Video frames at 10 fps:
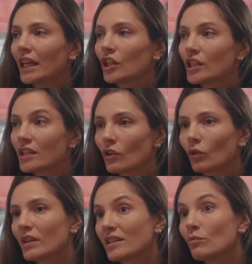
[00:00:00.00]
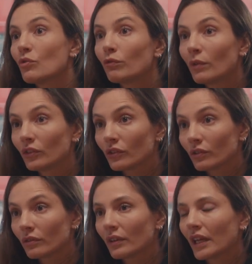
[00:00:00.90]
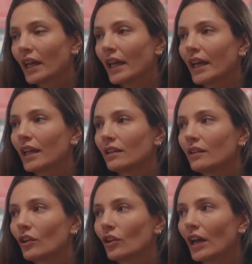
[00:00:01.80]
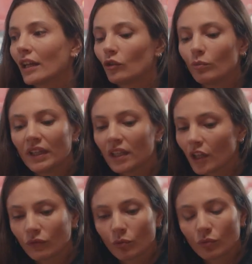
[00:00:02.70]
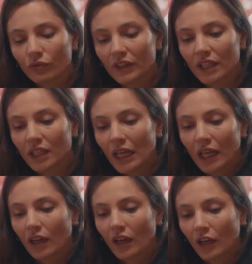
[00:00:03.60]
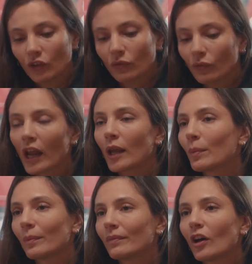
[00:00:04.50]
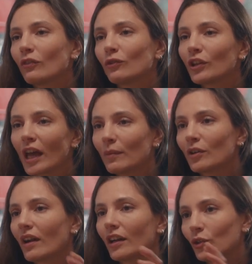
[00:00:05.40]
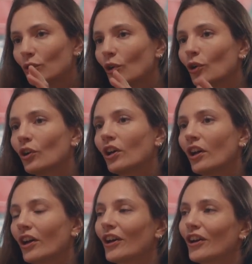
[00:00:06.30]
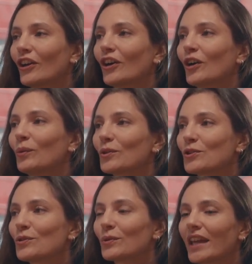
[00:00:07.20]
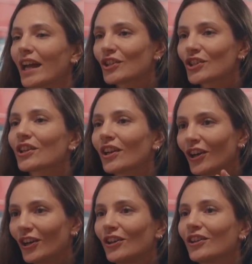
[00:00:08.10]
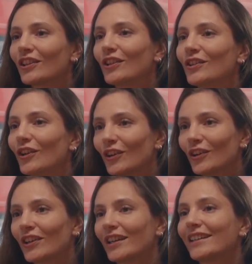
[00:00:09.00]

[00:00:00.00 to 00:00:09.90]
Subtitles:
she's always in movement, and at the beginning of the movie, the frame of the camera, you know, wants to catch her, you know,